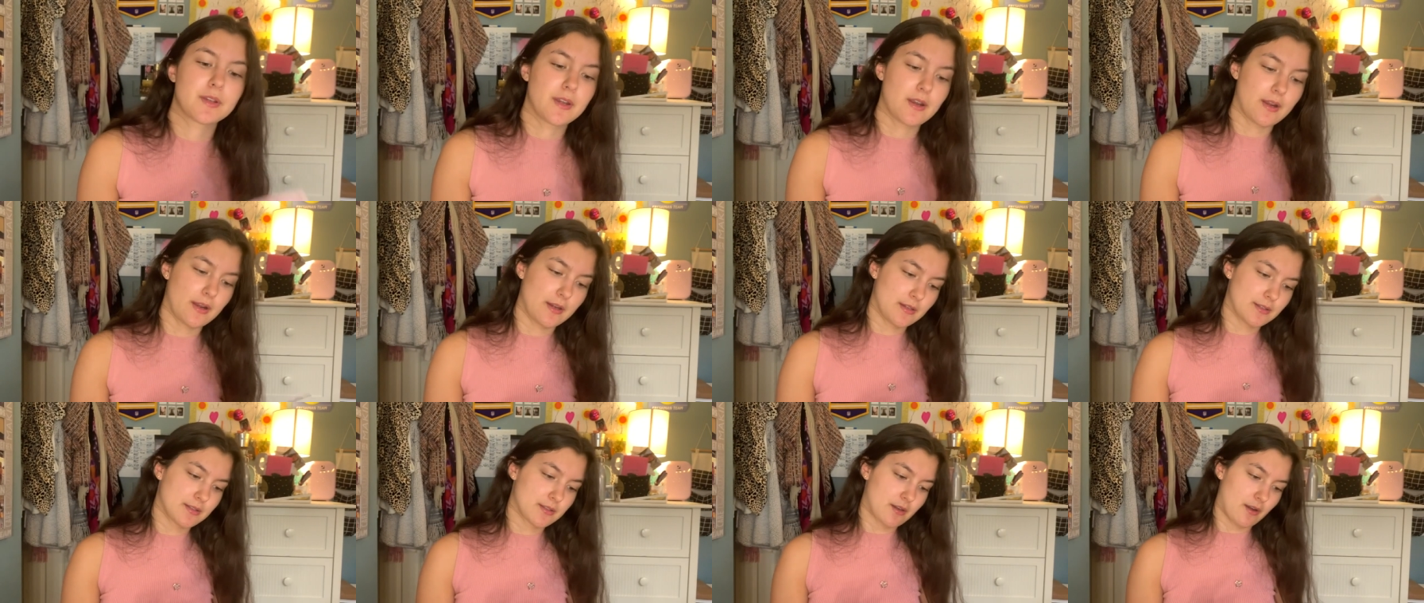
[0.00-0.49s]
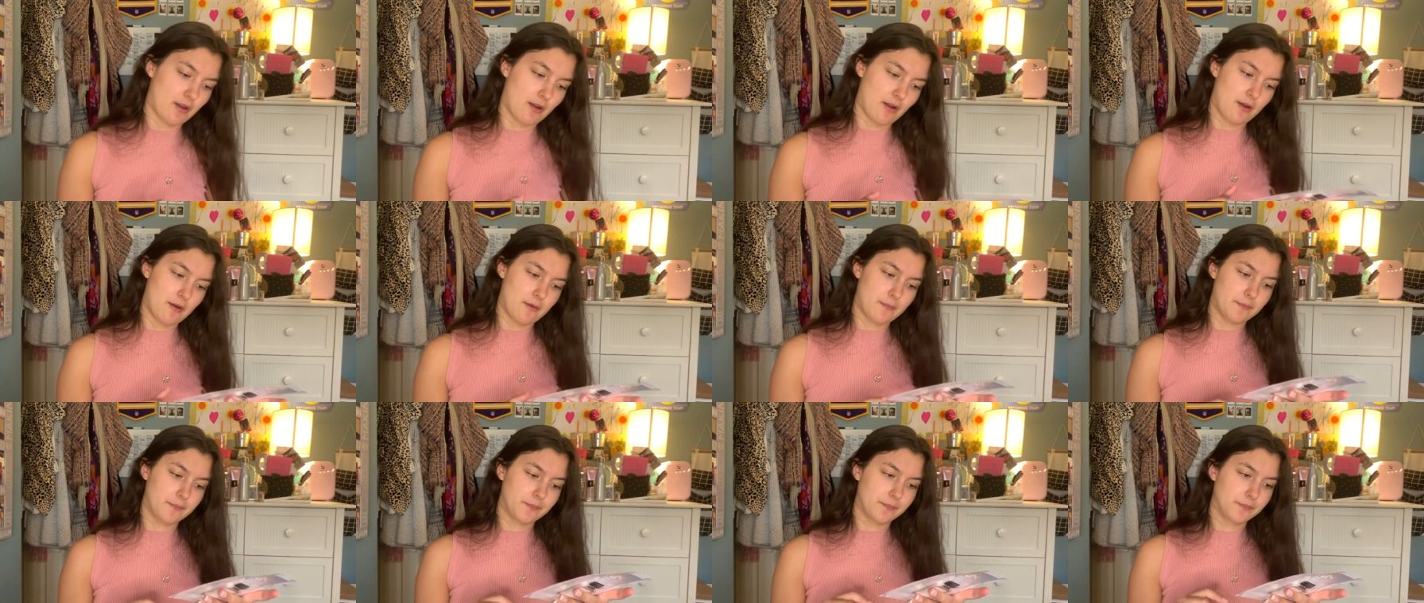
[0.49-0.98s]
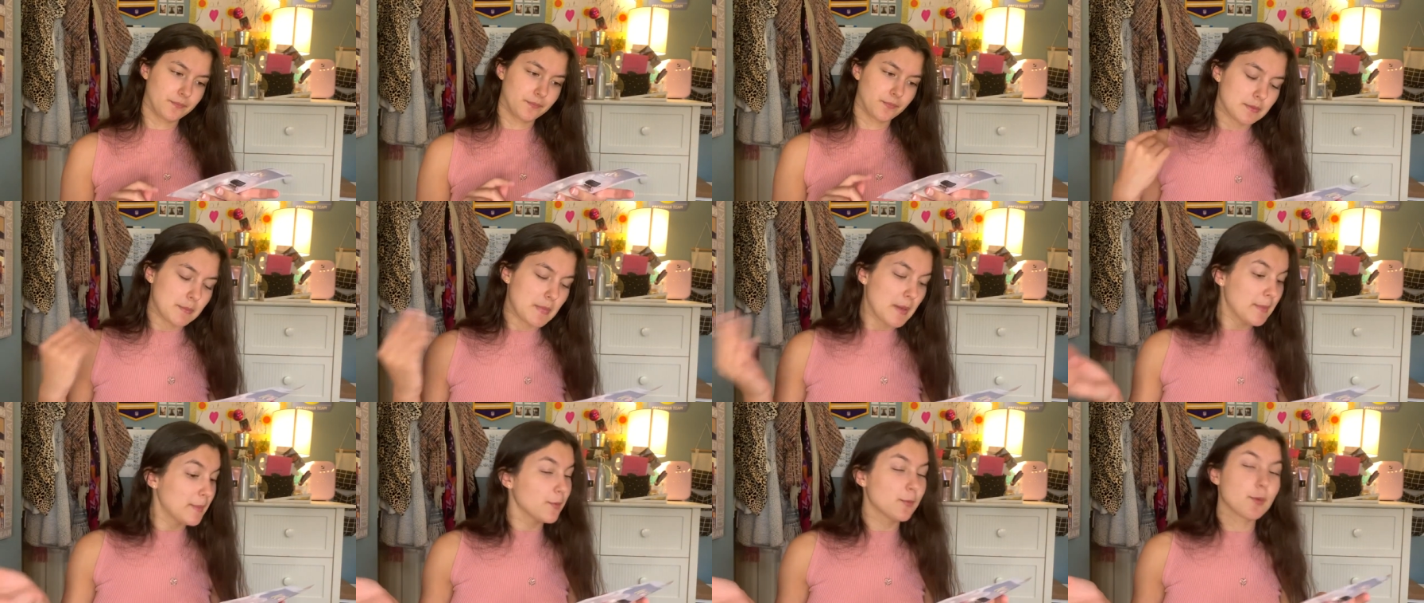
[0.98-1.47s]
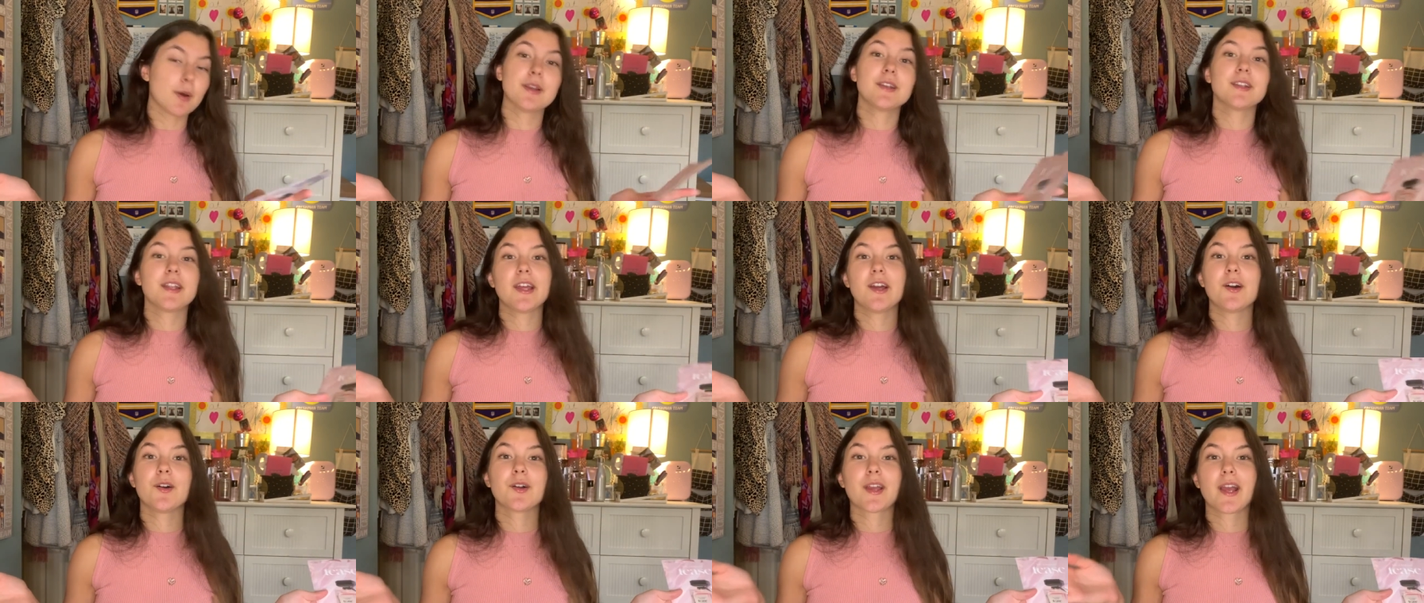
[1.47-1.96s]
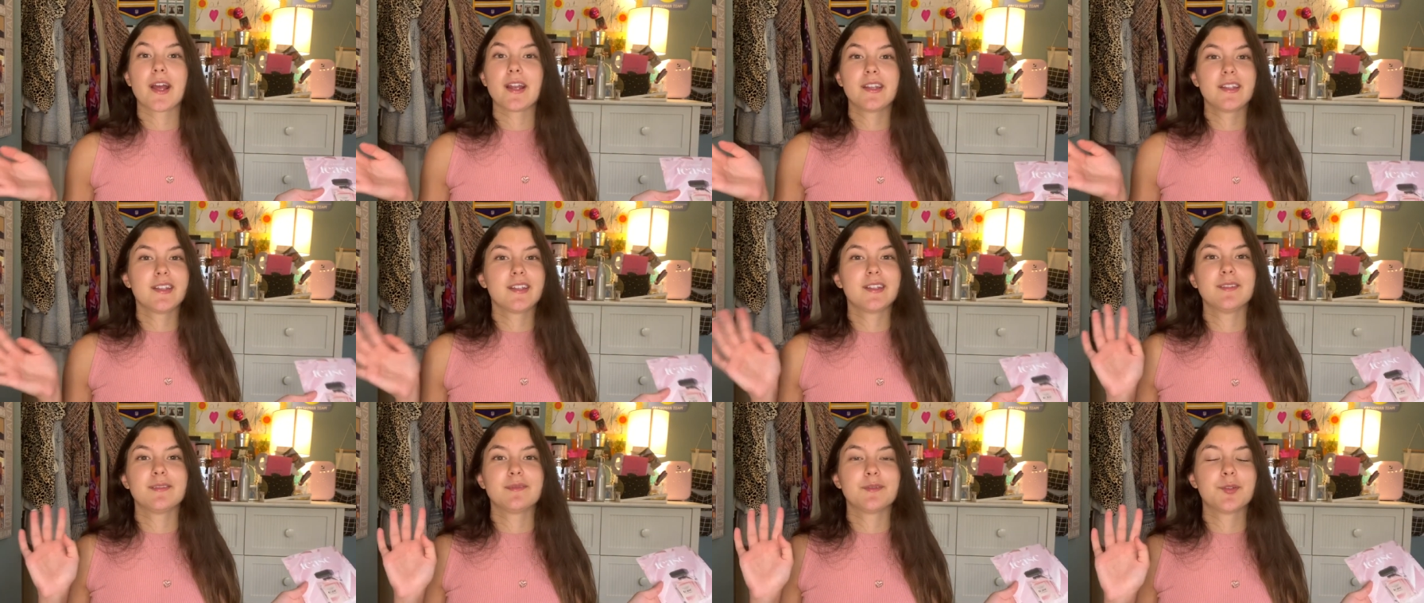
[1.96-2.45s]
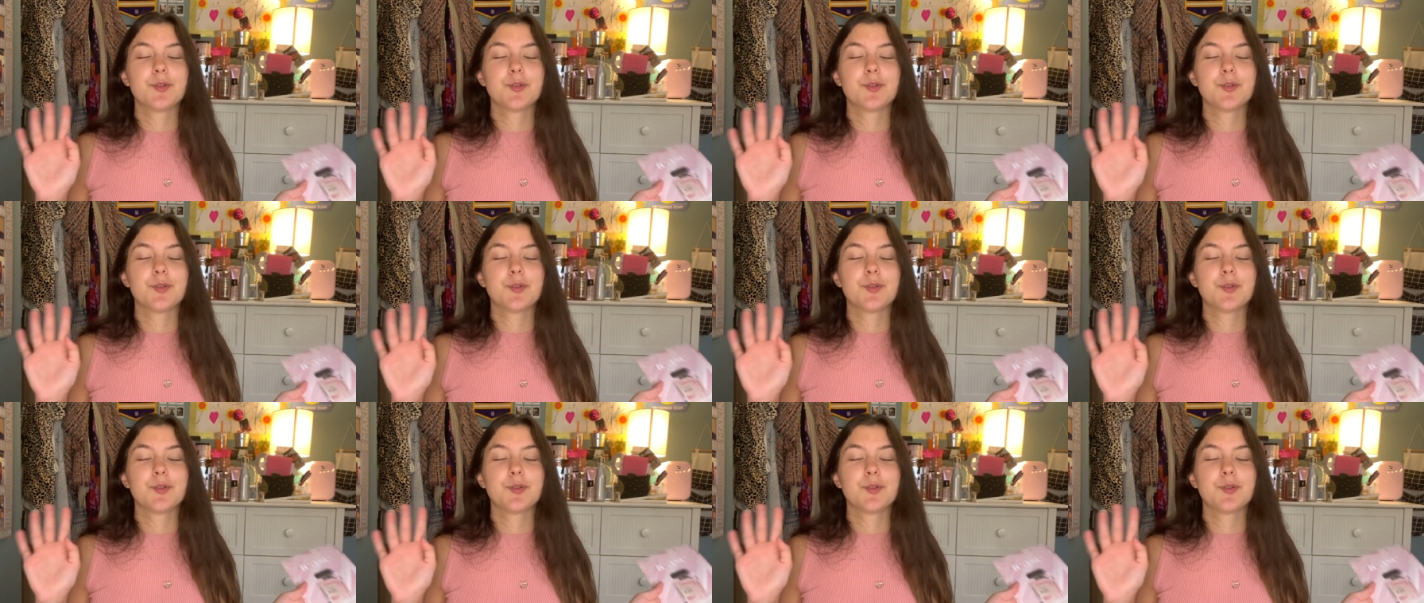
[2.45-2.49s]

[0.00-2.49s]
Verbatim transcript: nice. Um, maybe one day I'll get it.